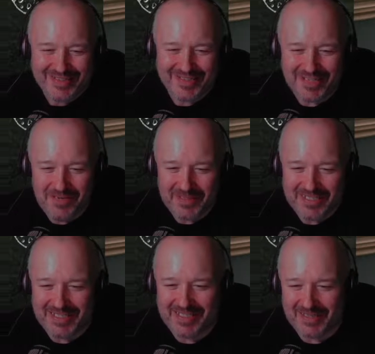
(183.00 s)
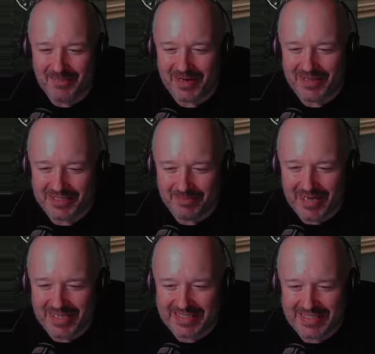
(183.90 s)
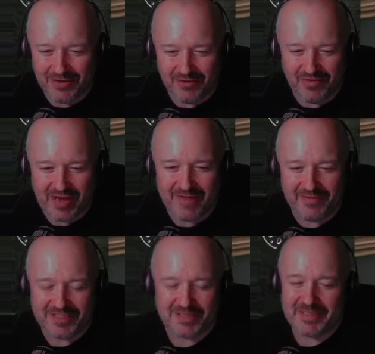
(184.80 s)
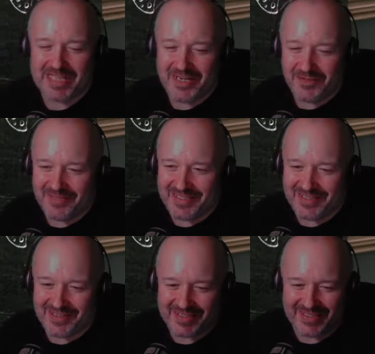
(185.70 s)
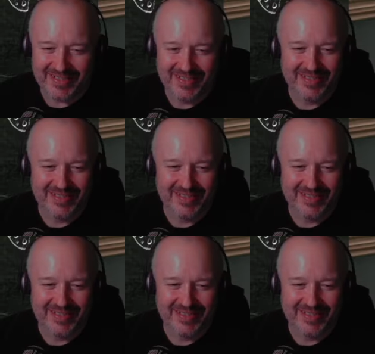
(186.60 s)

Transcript: the superstitious among us might see your arrival as a potential disaster.